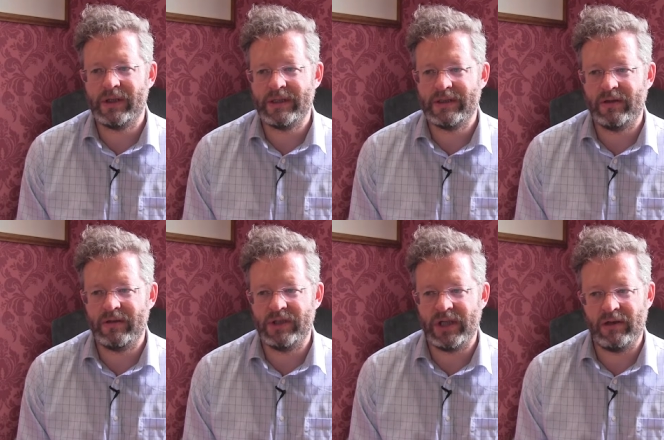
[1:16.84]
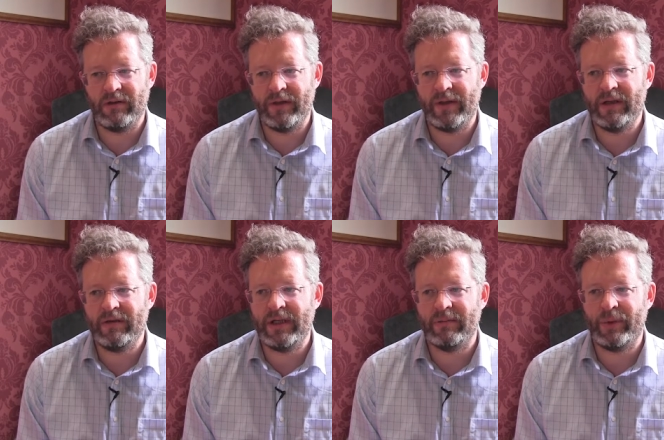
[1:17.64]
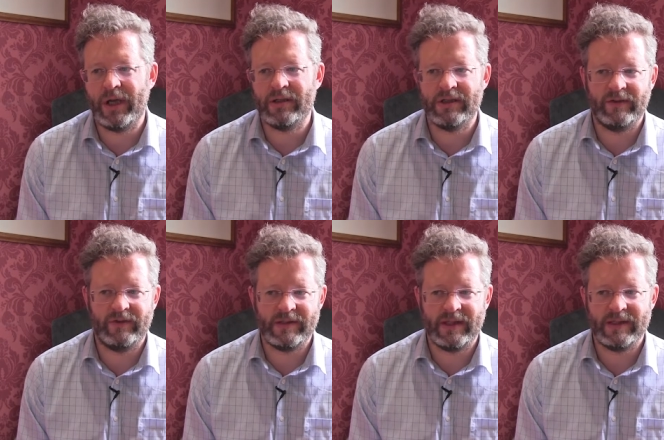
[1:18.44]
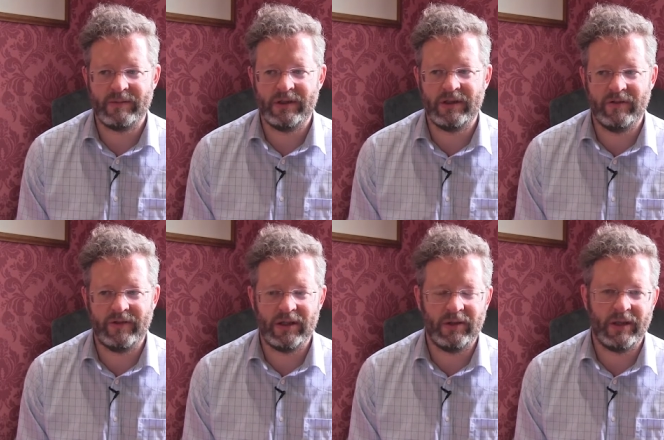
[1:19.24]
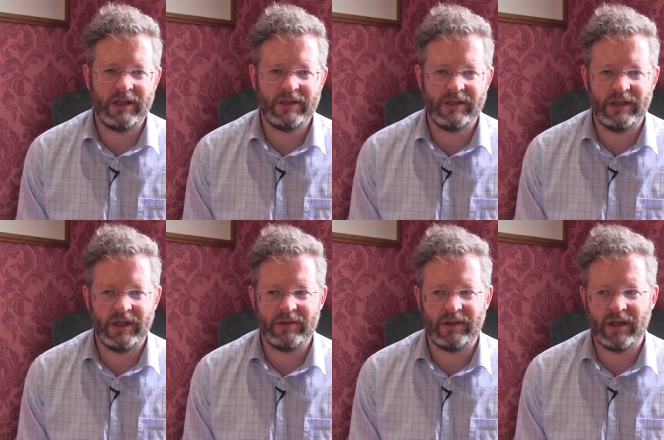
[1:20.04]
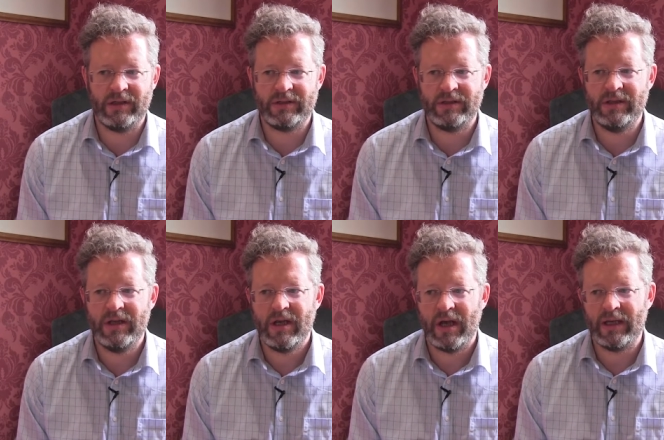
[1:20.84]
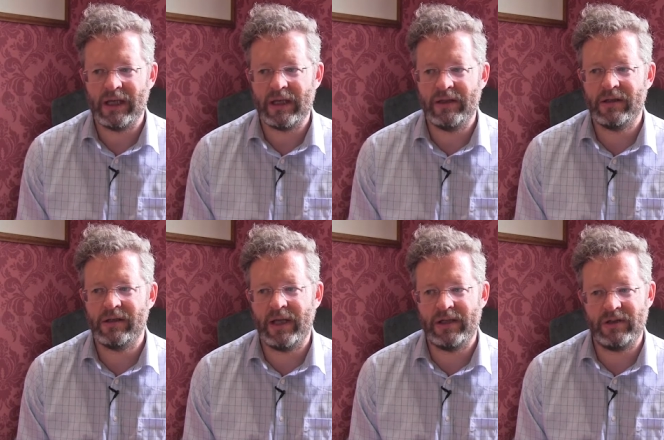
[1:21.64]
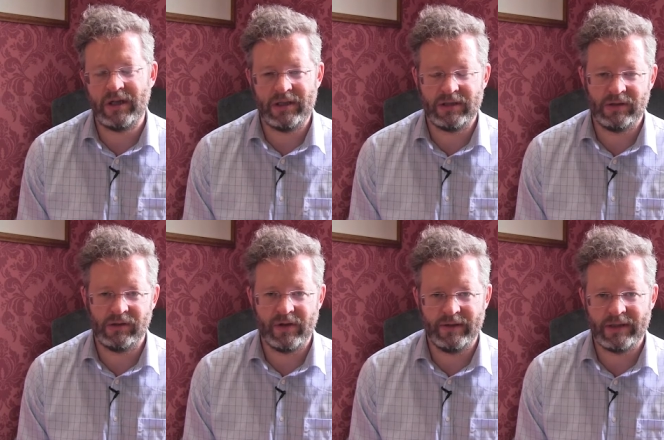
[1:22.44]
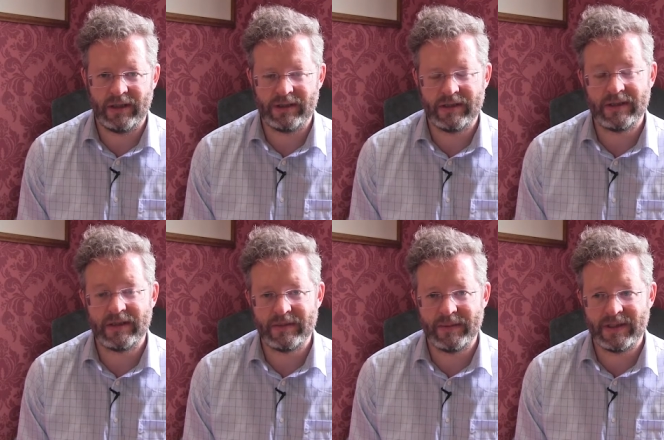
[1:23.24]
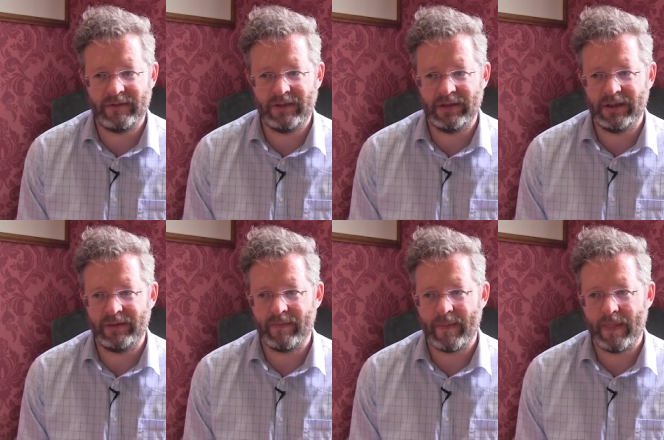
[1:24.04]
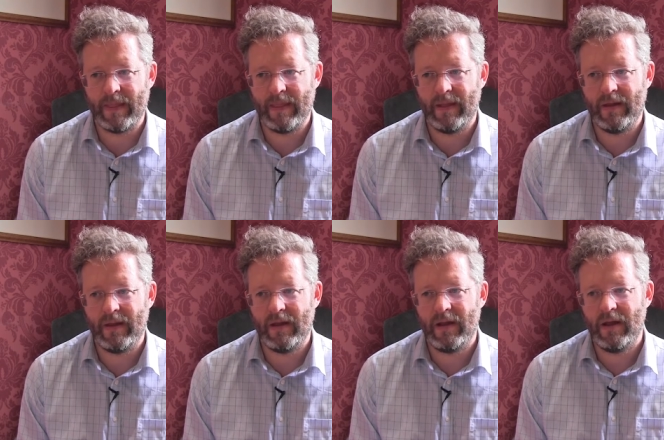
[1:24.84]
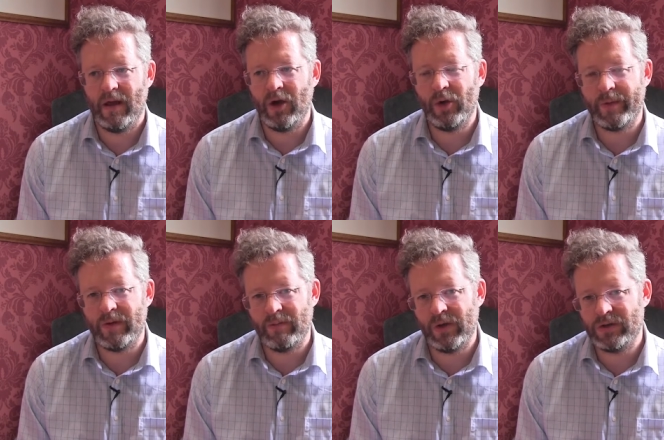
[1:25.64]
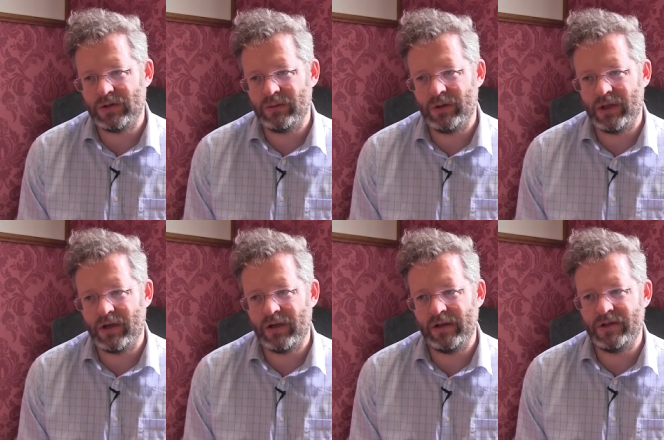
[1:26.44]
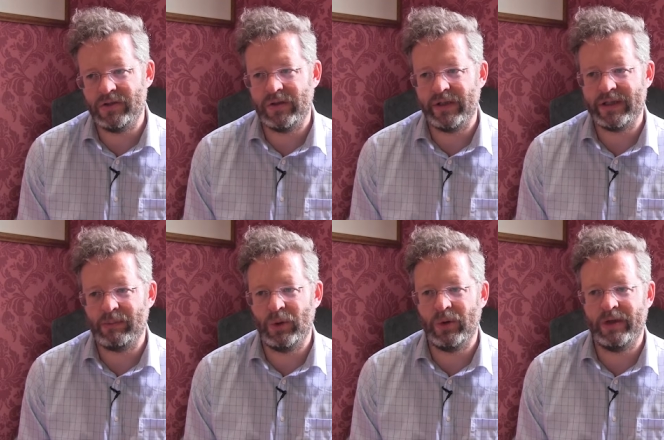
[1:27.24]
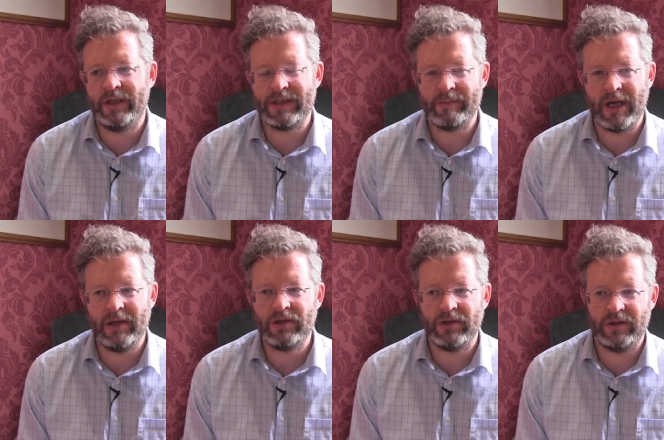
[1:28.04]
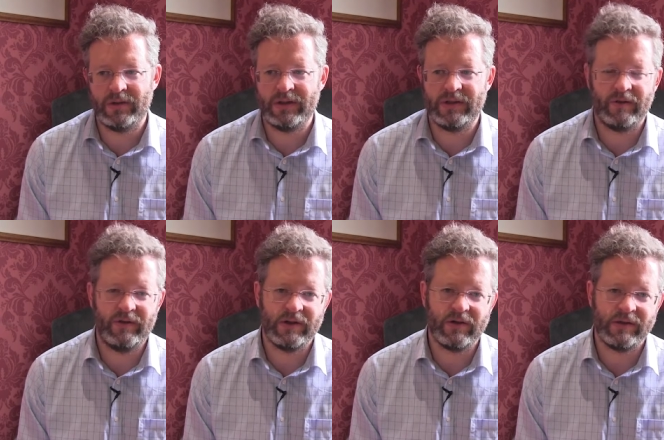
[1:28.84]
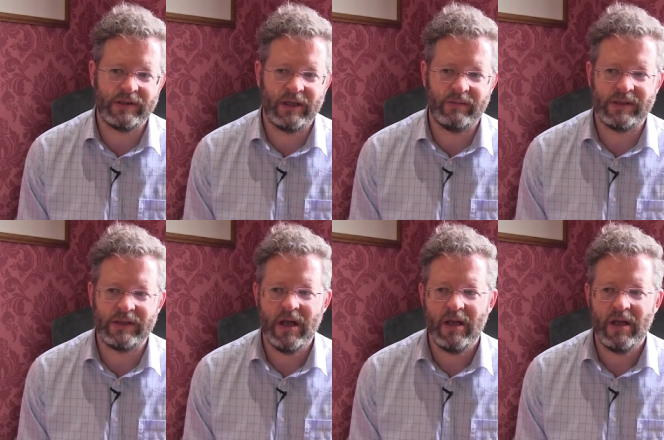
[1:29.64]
consider the general theory and practice of assessment and evaluation in education and in clinical educational contexts specifically. I hope that the module will encourage you to explore and expand your notions of these concepts